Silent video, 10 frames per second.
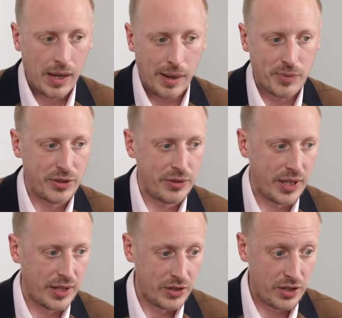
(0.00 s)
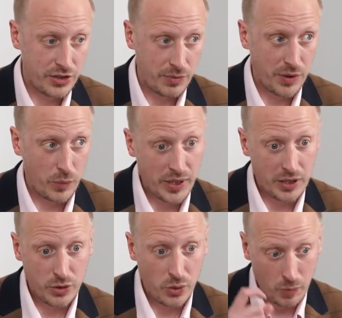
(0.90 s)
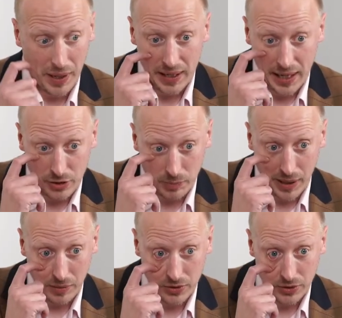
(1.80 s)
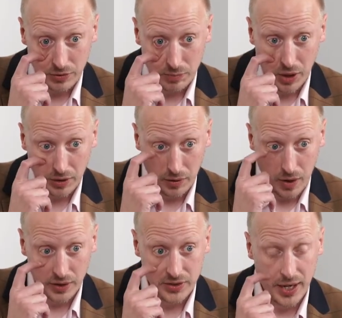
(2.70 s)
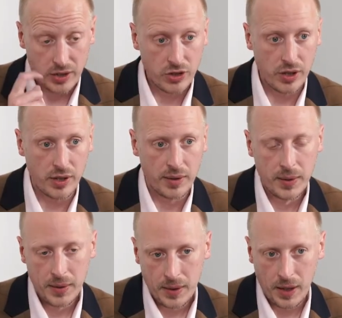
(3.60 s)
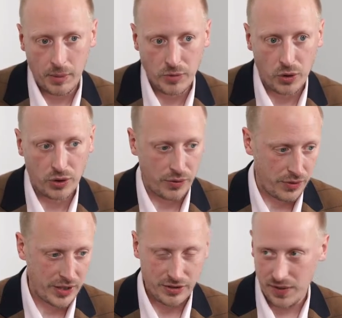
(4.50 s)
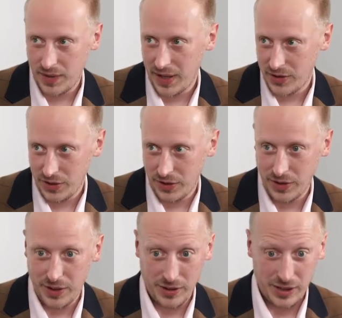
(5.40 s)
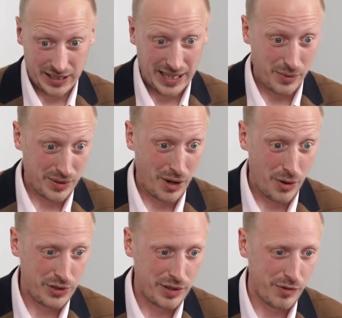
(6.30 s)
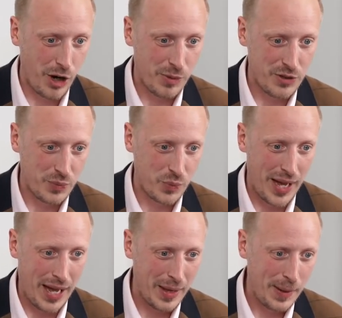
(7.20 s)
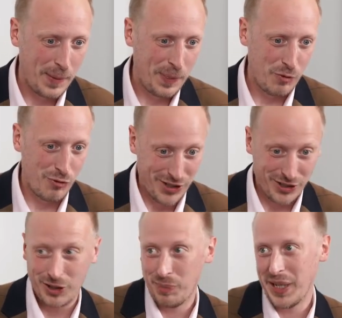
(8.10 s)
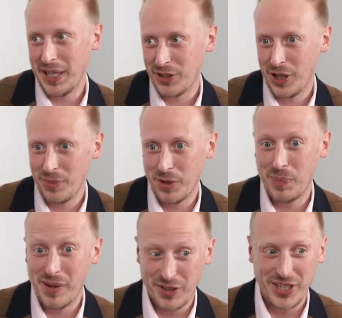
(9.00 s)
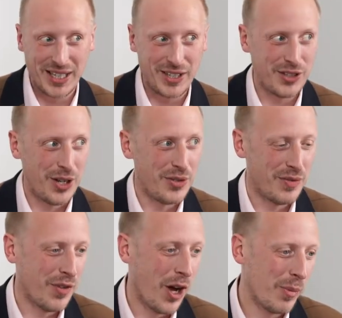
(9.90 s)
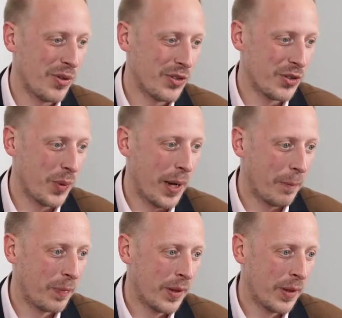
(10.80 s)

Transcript: Absolutely, and it's something we're going to talk about later about sort of microarchitecture, Docker and things like this, and cloud hosted environments, and where the risk could be in terms of pivoting into those environments as well.